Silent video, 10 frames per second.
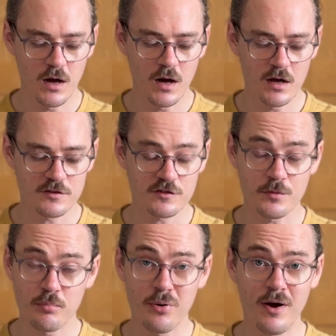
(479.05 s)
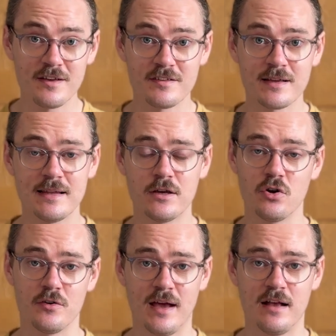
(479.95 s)
surprisingly
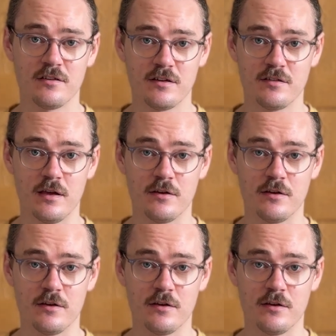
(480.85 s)
good, as I said,